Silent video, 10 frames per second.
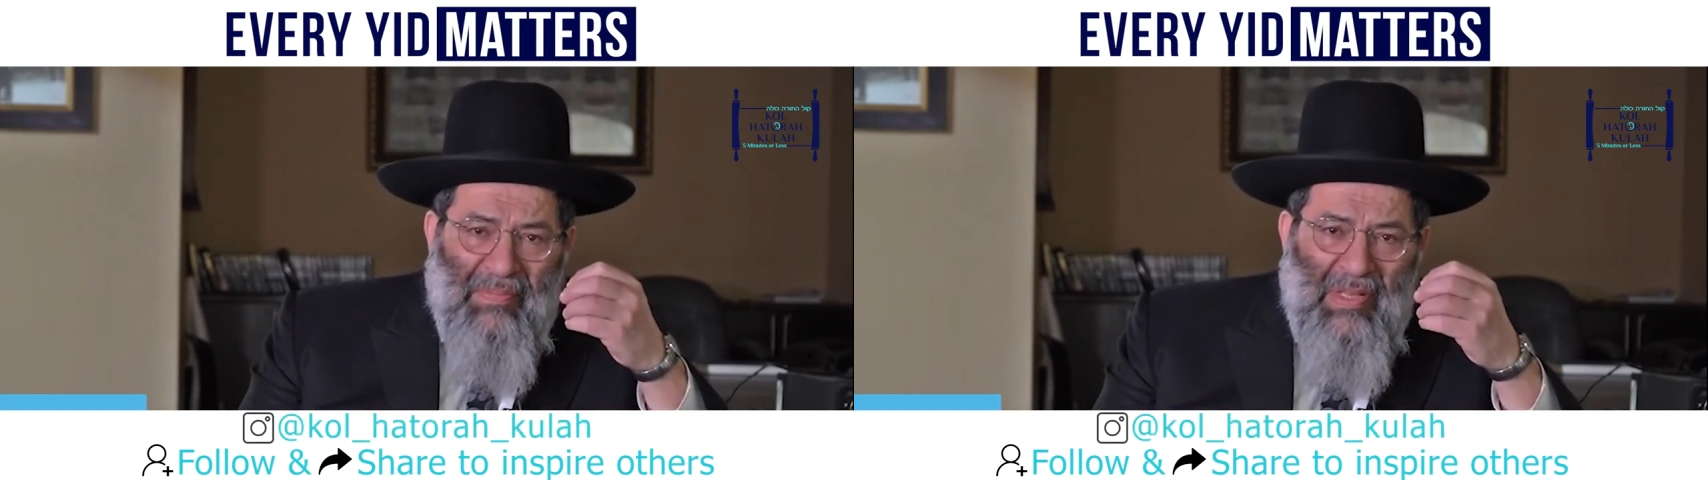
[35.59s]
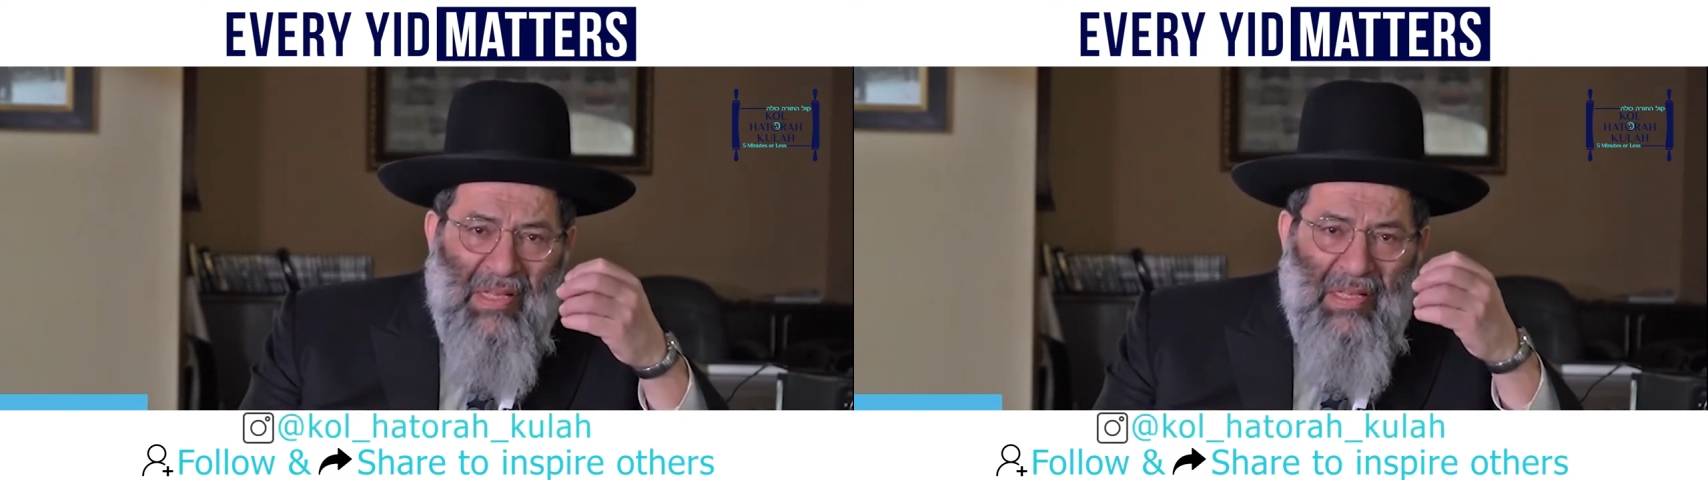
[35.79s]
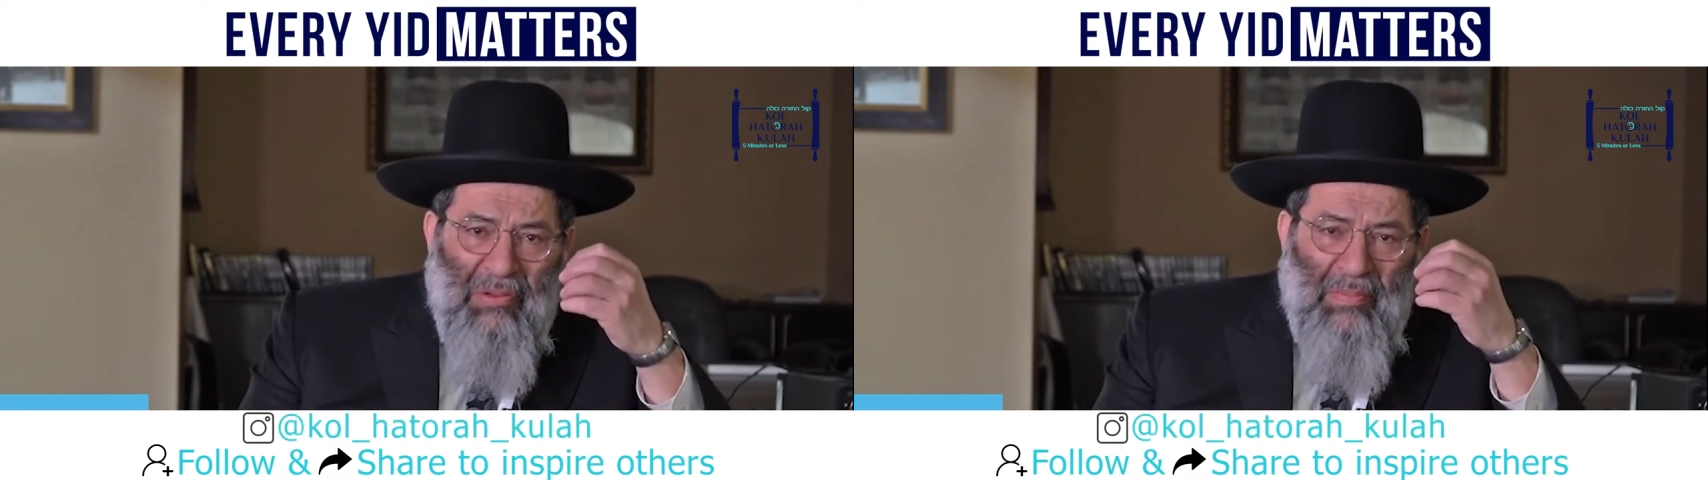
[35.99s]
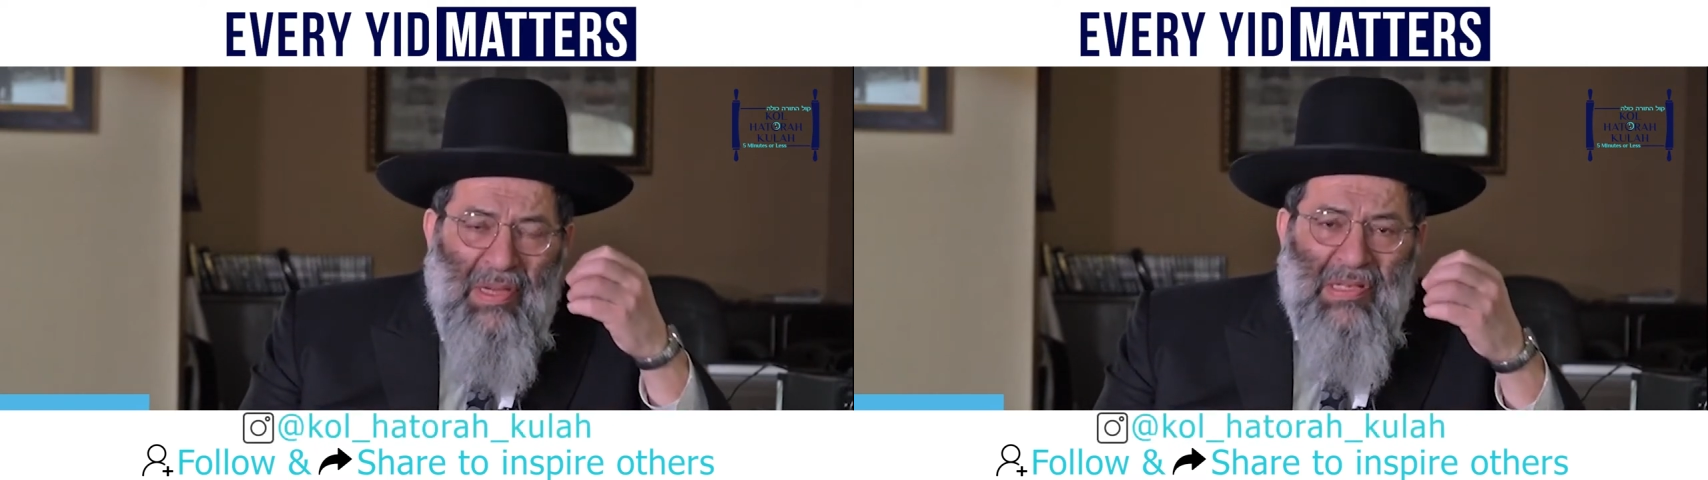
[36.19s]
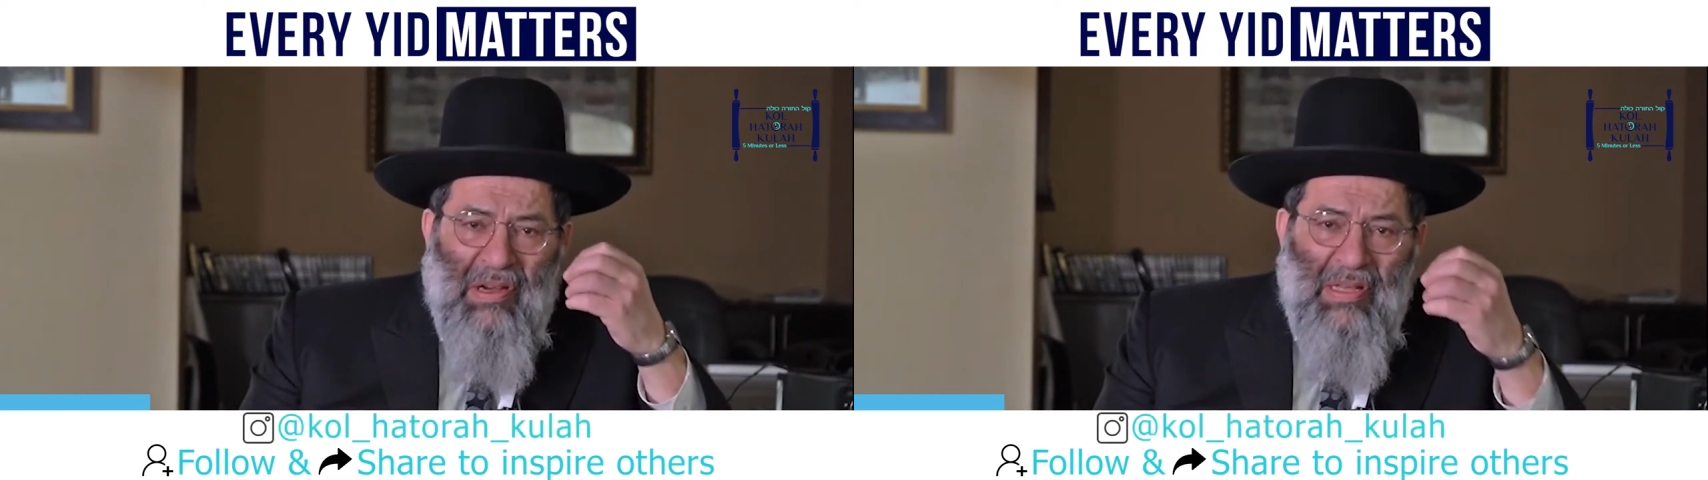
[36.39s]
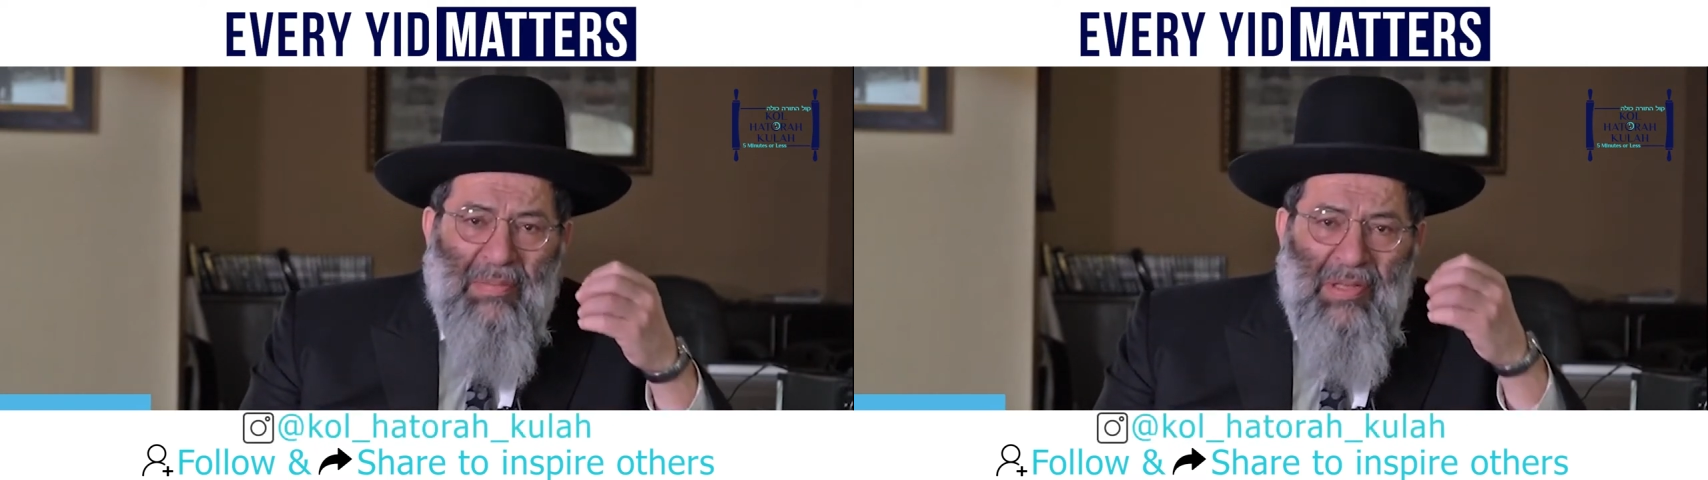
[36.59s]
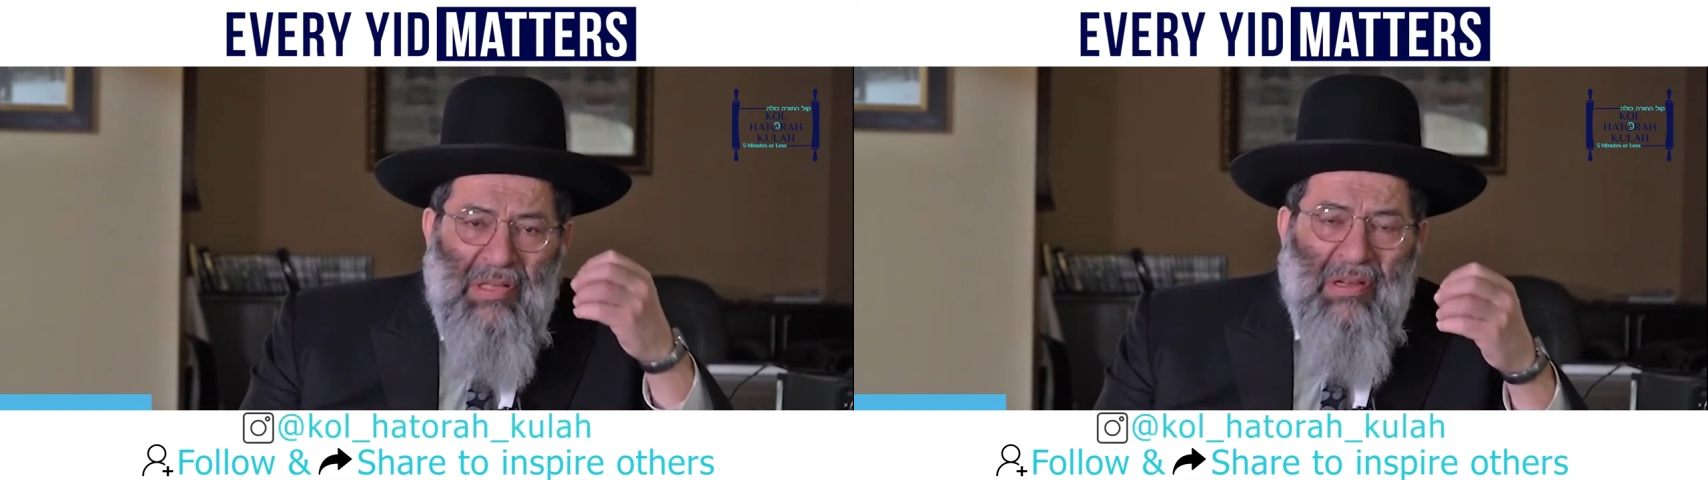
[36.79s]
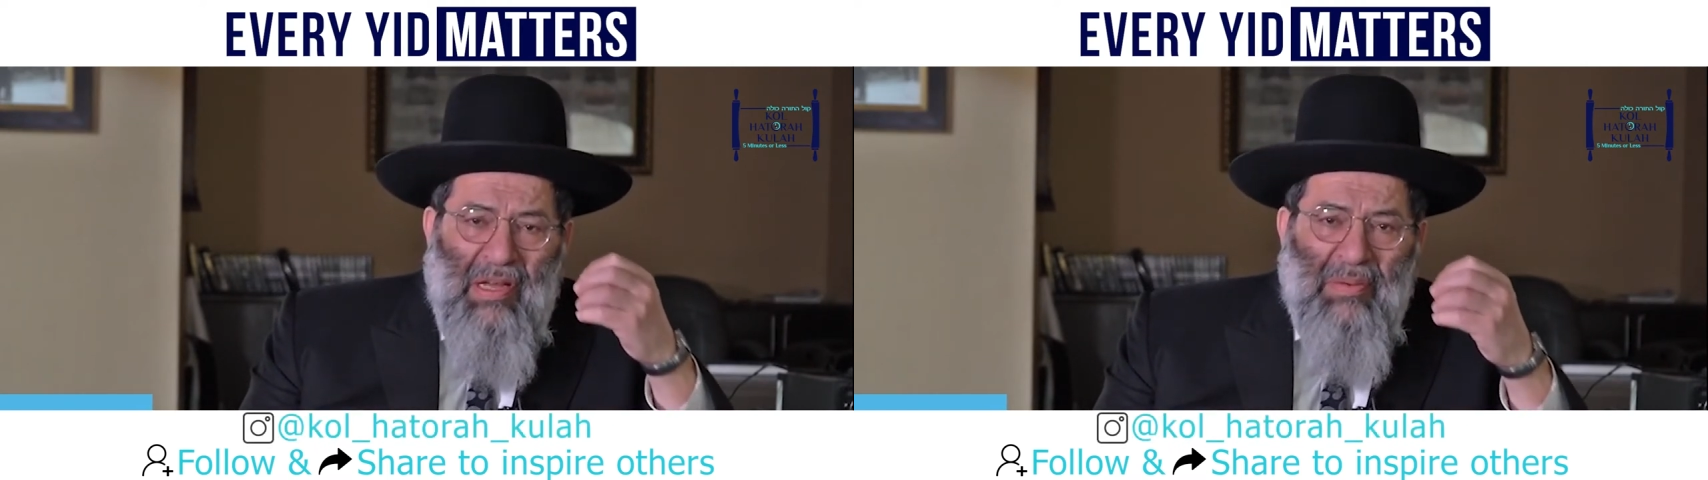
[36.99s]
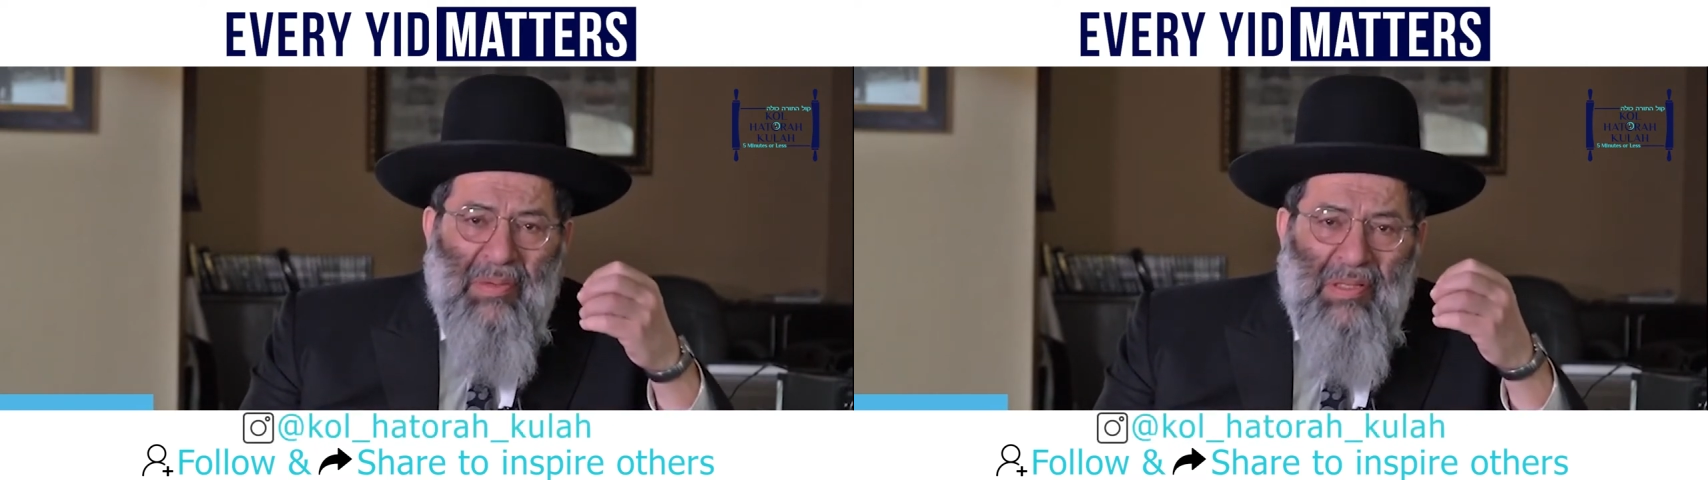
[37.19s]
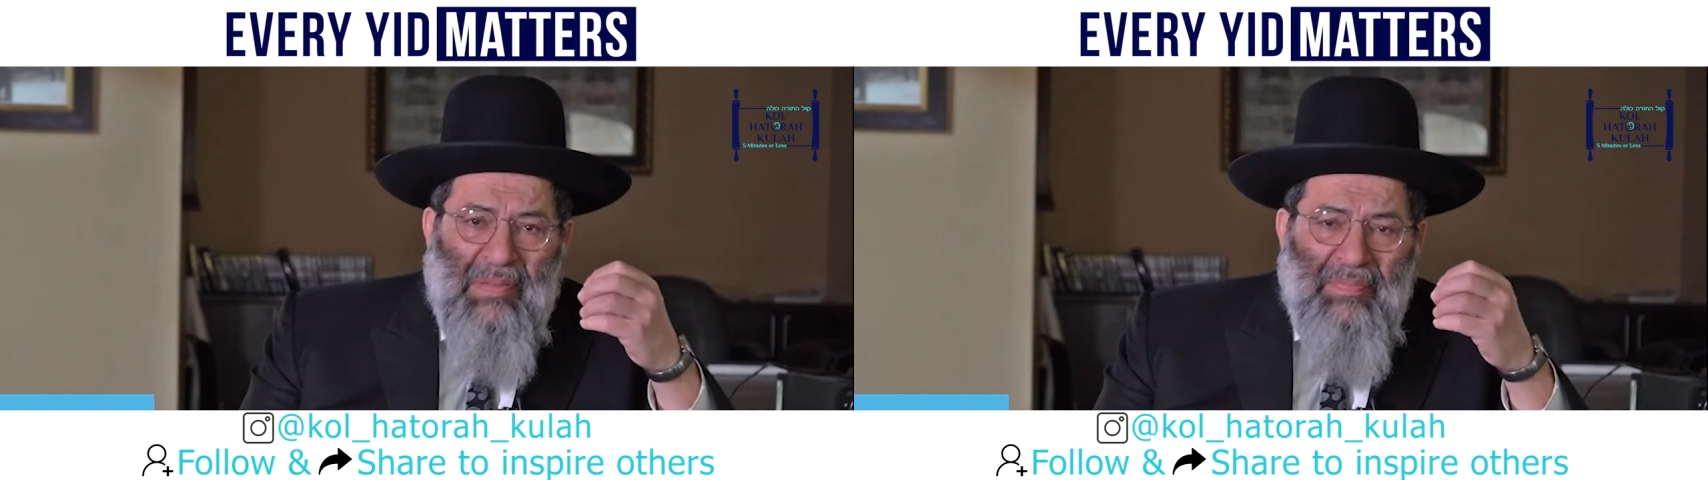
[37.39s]
than the Ummah Yisraelim in the entire
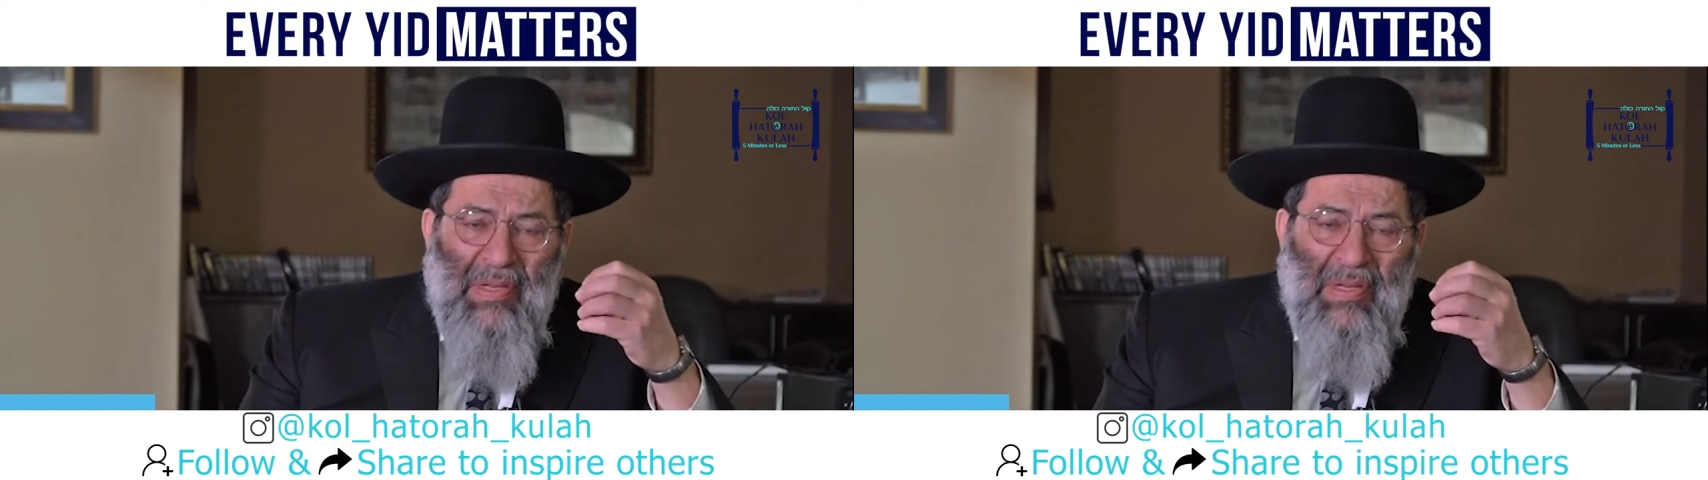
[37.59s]
world.